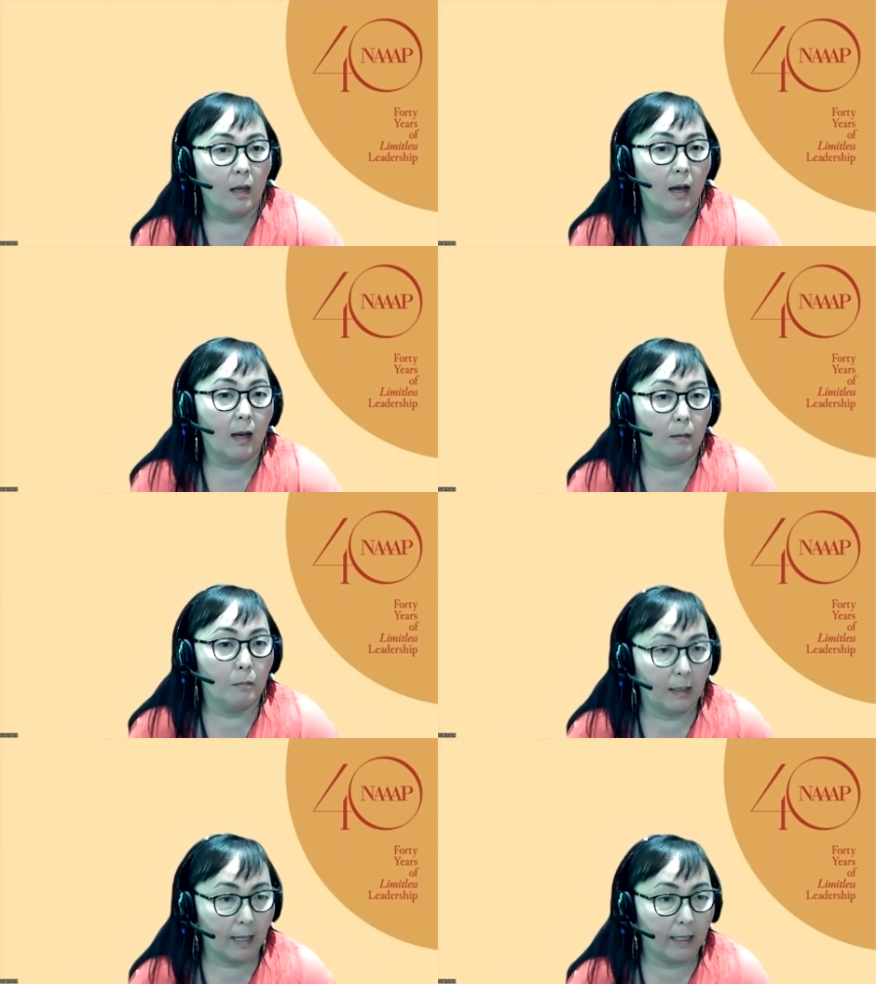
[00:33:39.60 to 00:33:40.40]

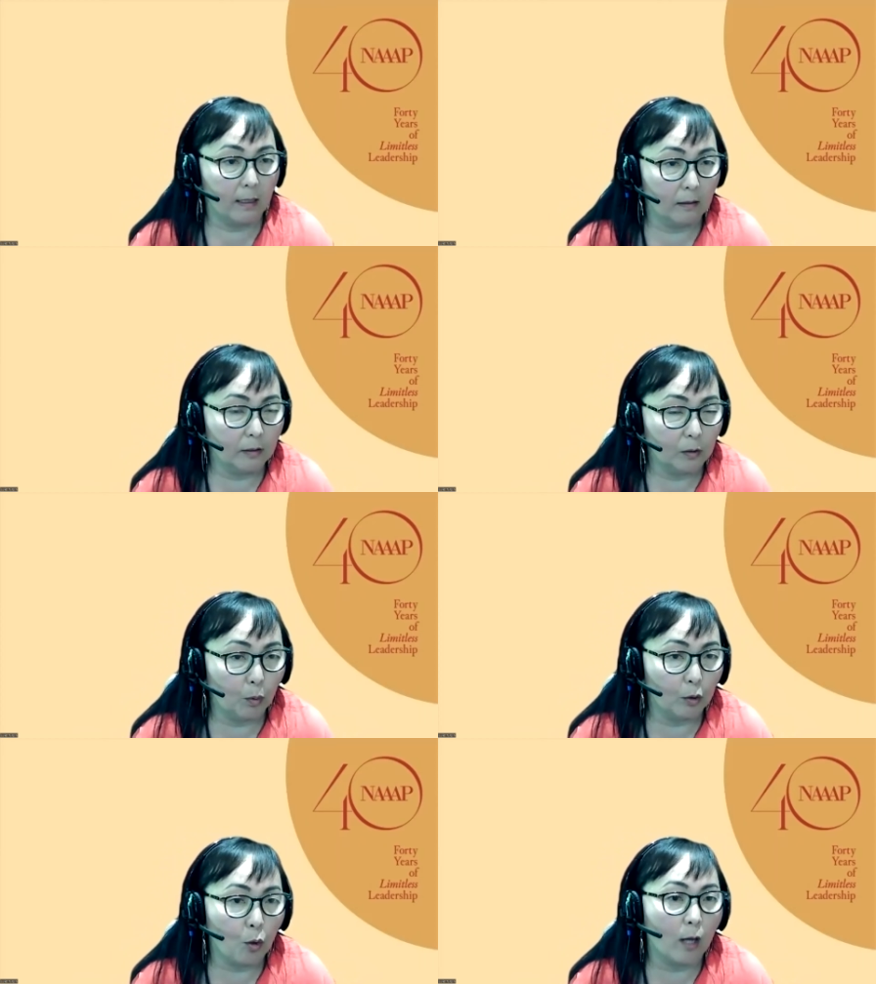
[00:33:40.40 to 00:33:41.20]
millennials
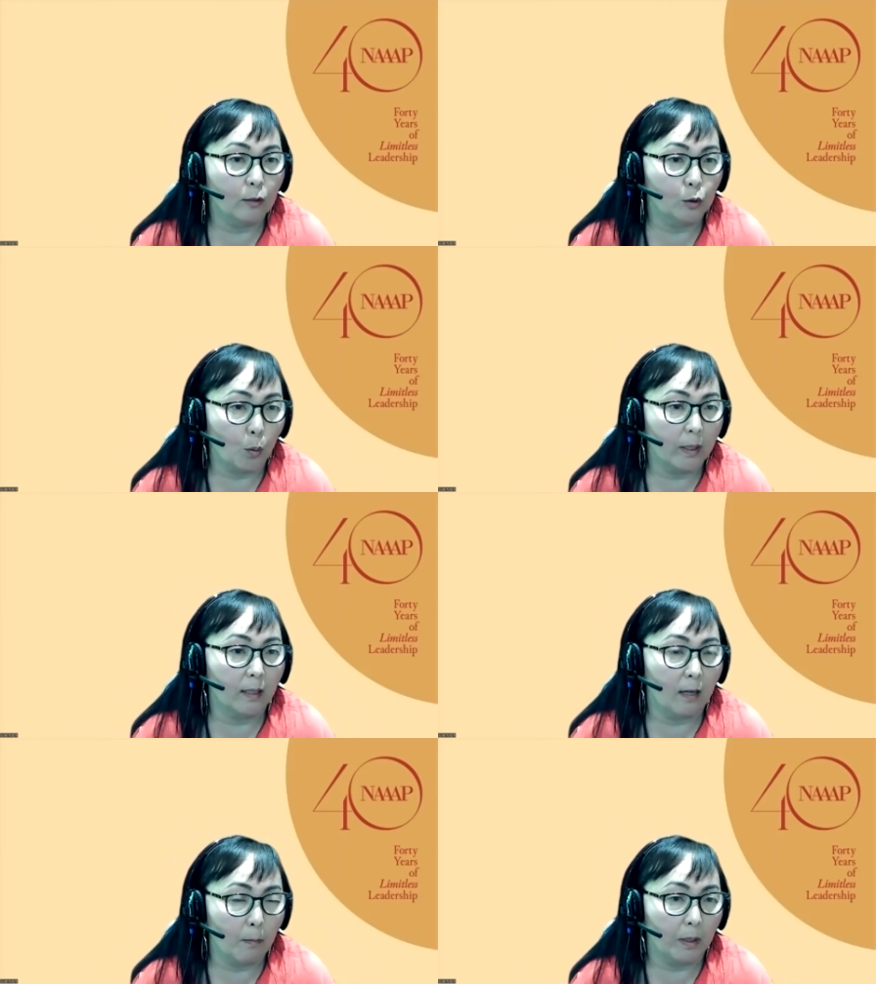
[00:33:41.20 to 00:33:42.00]
will not join a
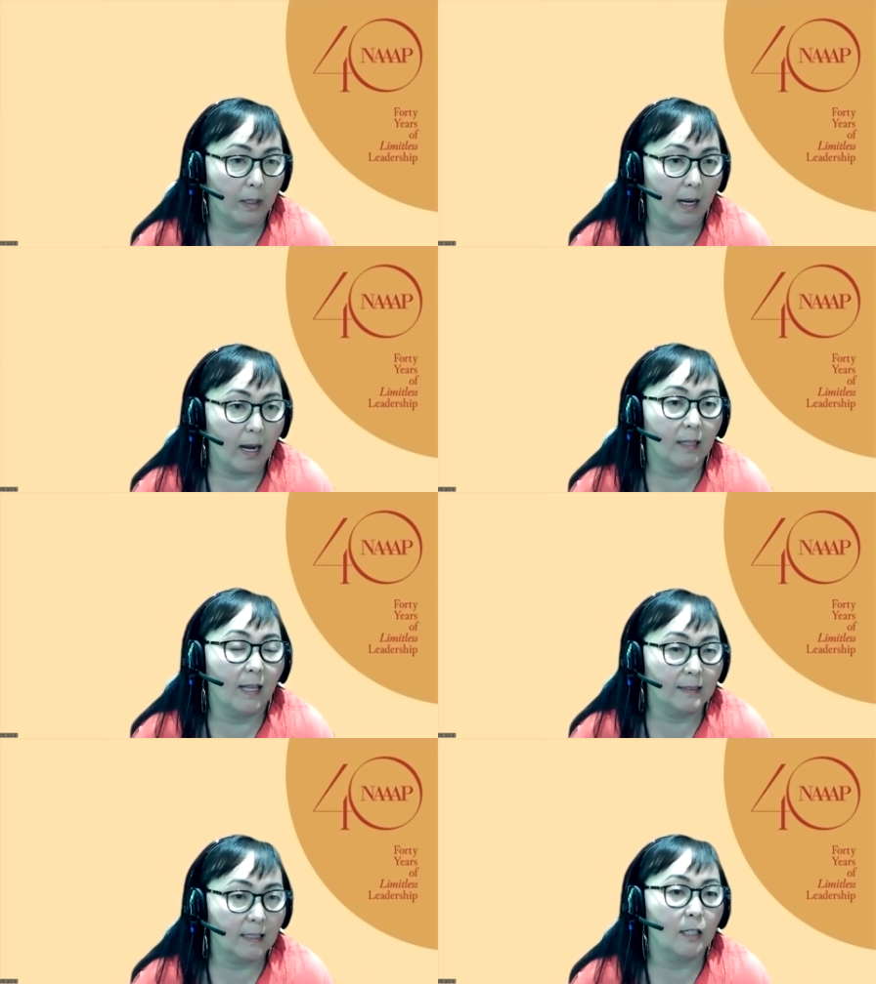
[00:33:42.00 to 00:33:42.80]
company
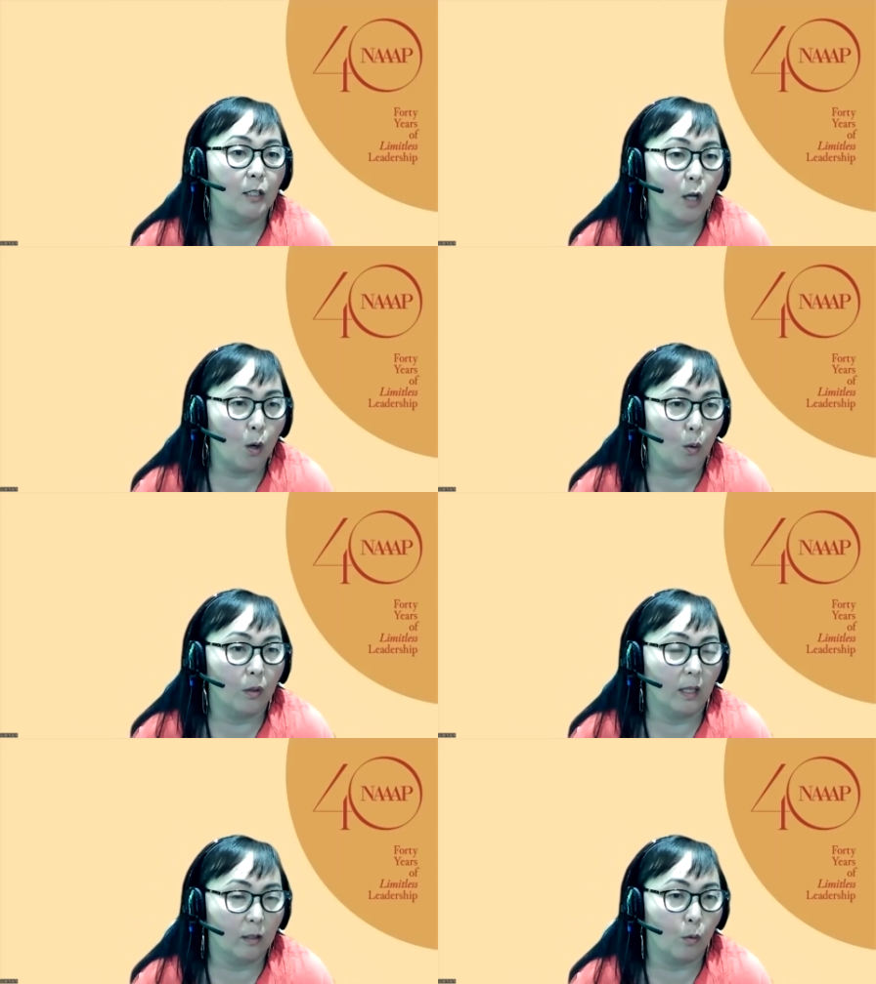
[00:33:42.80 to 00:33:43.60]
unless they know
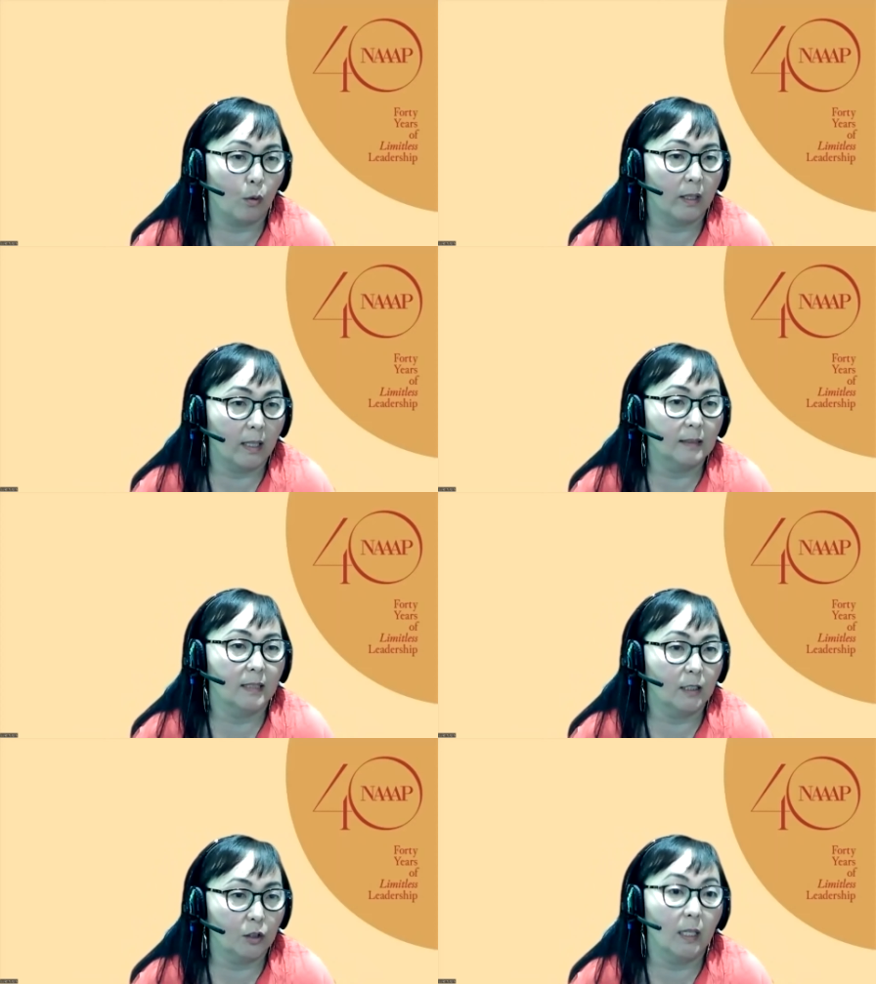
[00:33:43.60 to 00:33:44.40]
that an
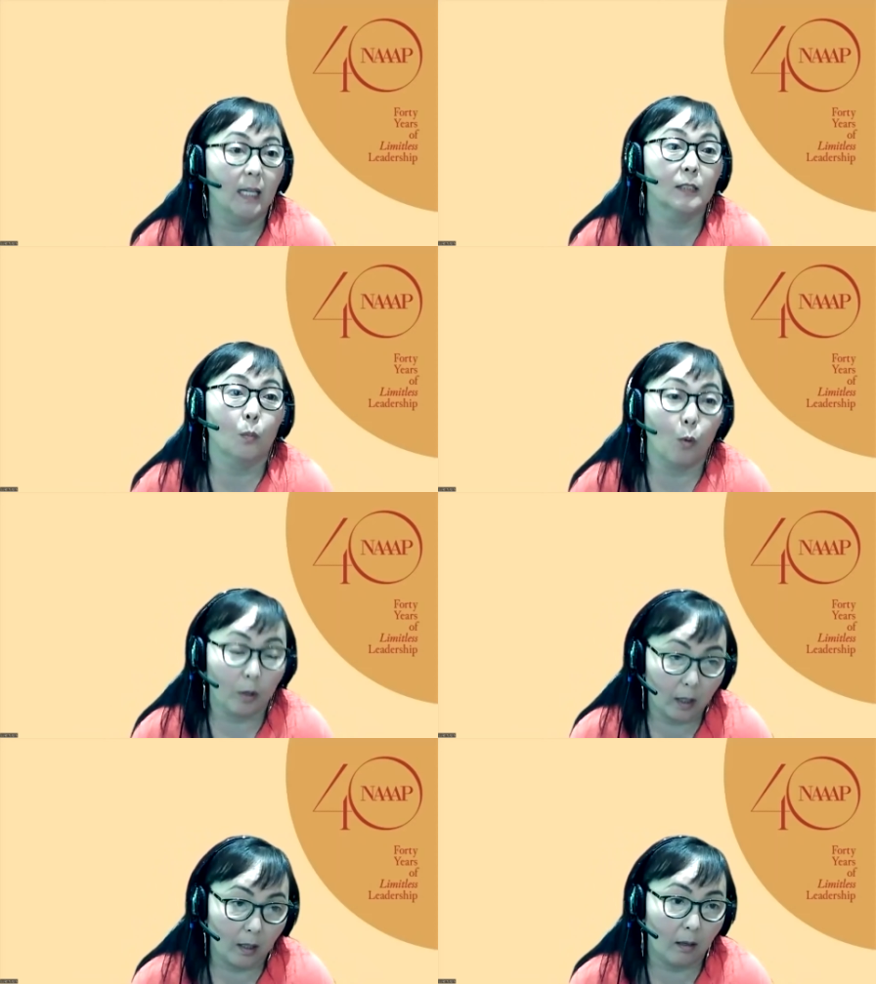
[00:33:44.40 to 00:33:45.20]
organization is
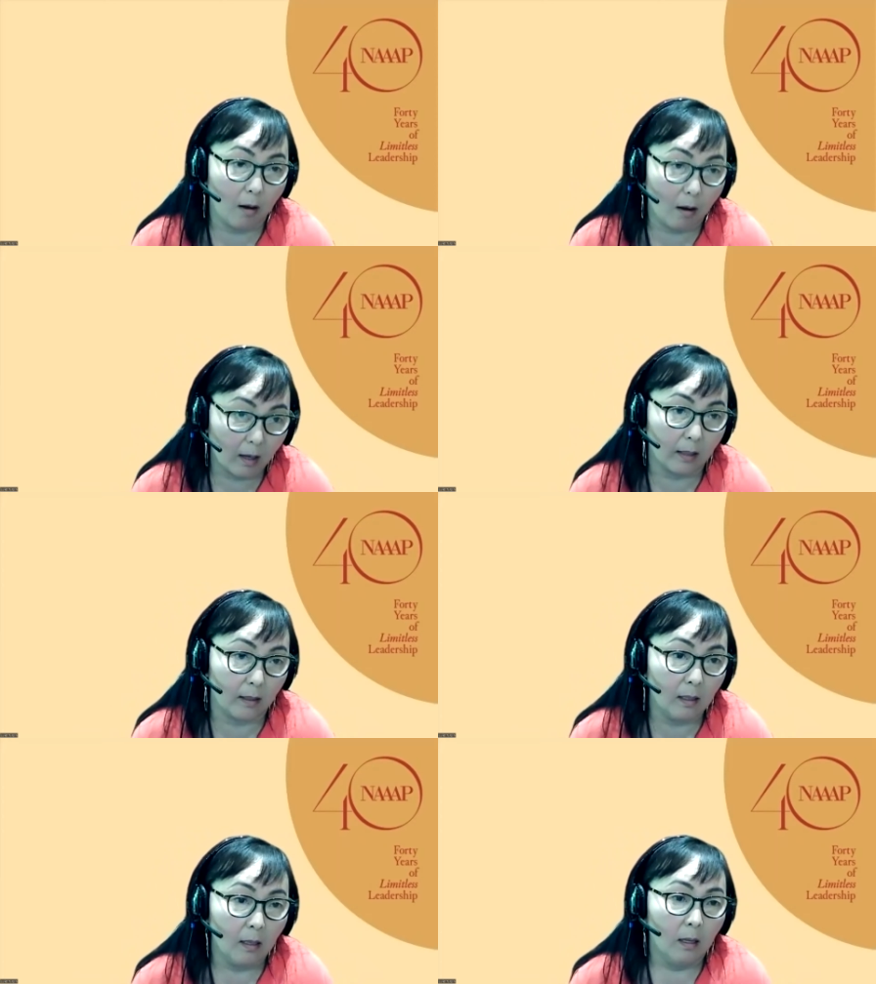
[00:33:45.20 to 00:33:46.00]
working
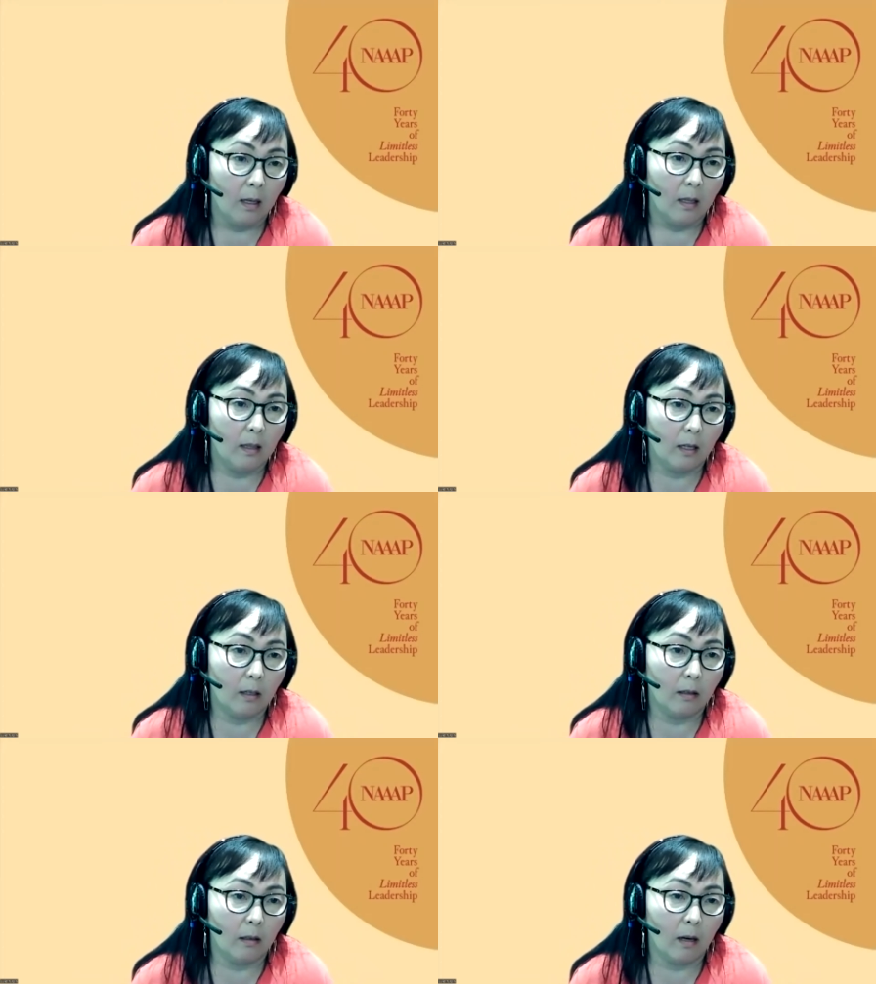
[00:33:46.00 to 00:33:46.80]
on
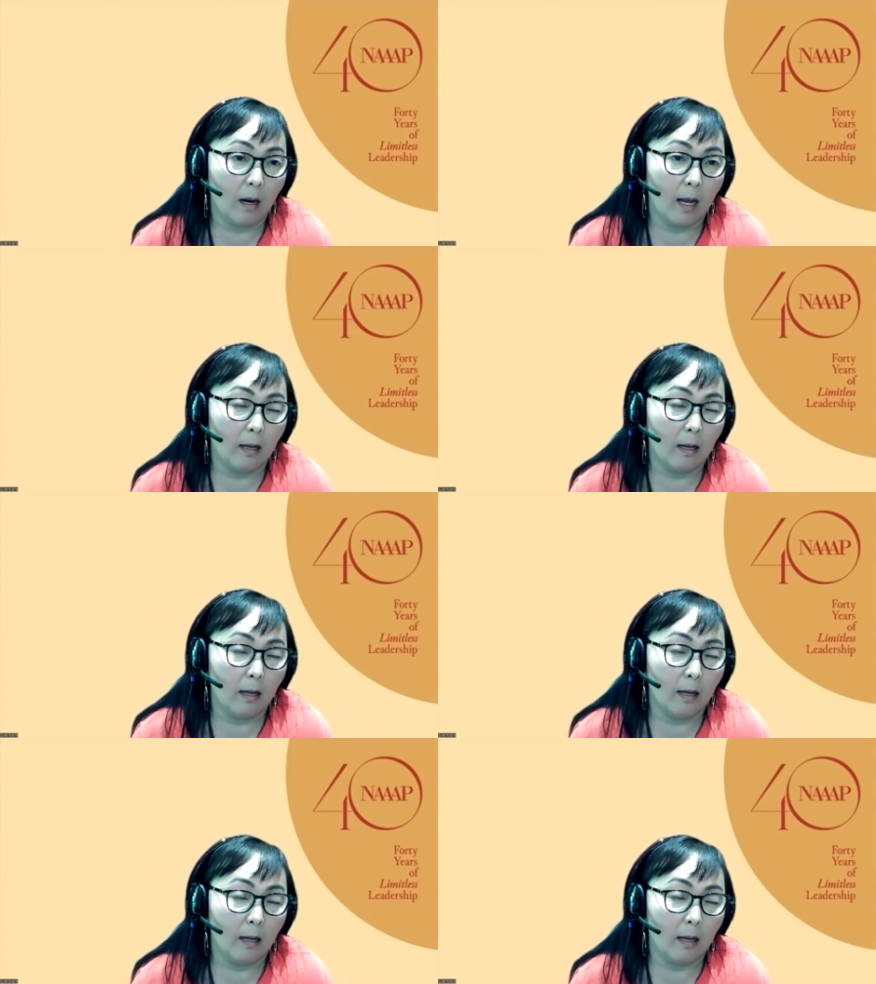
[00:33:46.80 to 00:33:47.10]
their